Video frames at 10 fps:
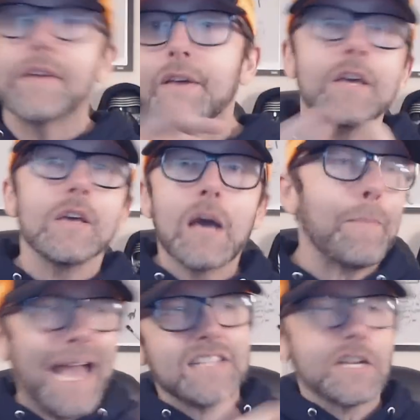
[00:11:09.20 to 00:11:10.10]
and the
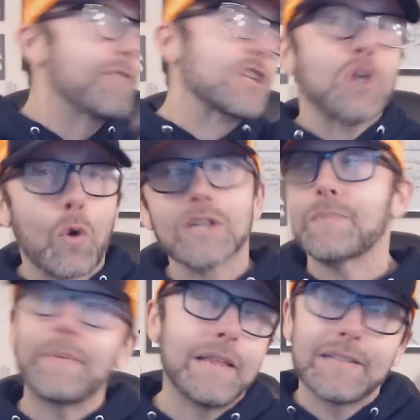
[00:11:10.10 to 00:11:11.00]
passing of the torch.
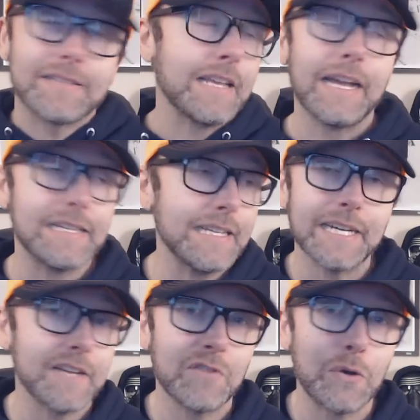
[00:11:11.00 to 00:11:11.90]
Maybe that's the
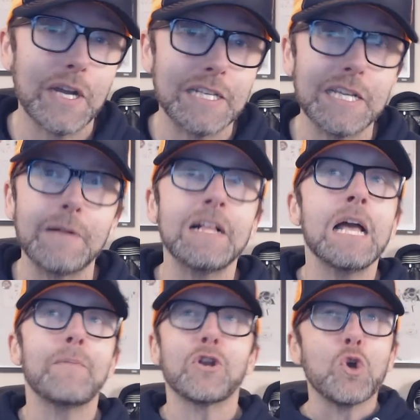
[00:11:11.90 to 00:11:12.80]
idea. I have no idea.
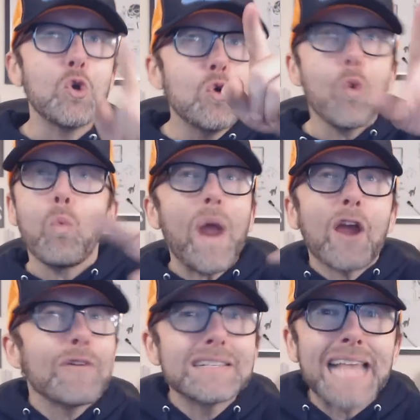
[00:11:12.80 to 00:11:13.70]
But who,
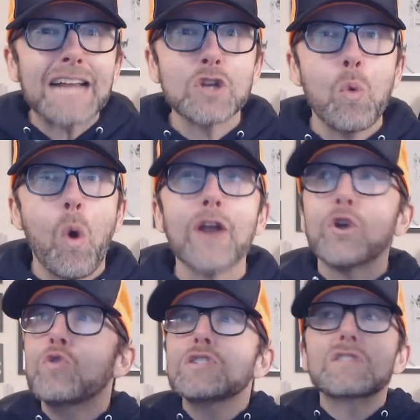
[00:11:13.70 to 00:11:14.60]
where is Ecto-1?
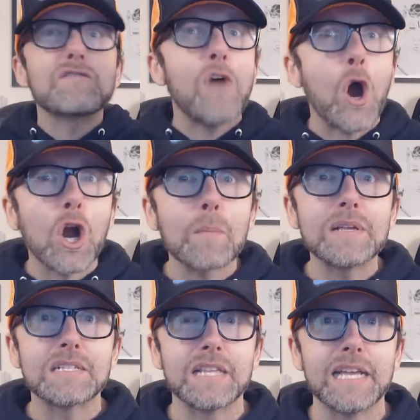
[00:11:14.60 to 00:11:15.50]
Whose farm
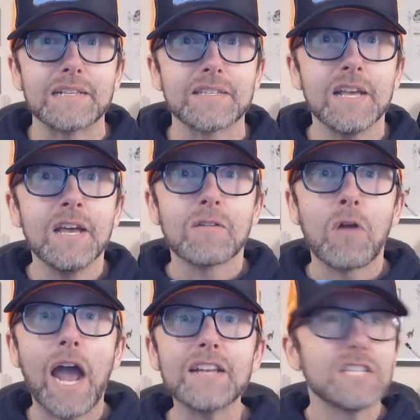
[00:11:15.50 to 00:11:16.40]
is this?
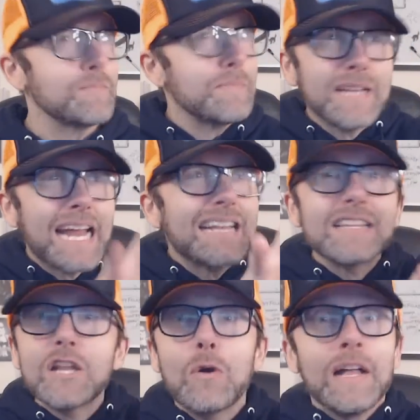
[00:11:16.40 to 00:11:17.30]
Right? It's just been, again,
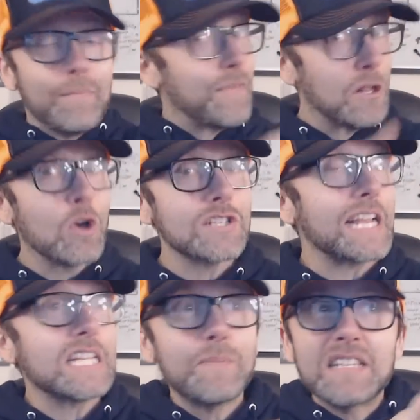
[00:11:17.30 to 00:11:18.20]
you know, it looks
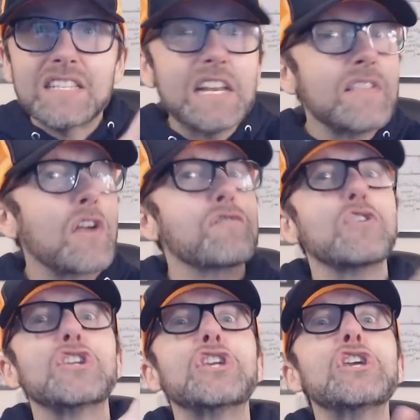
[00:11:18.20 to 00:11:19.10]
like it's been sitting there
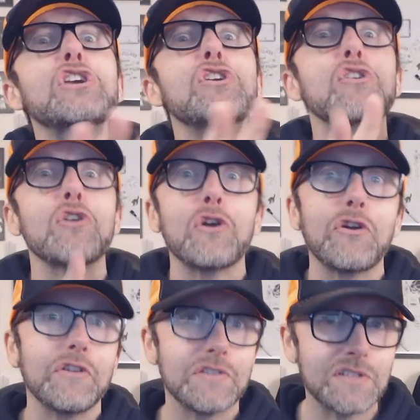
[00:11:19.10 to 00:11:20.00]
for
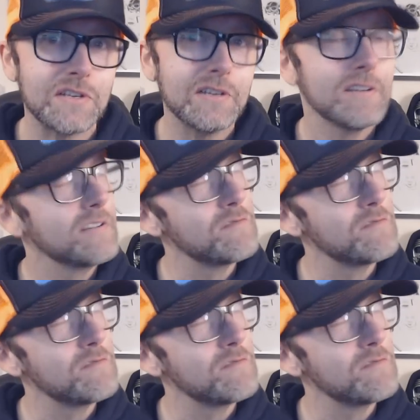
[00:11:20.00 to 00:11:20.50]
years.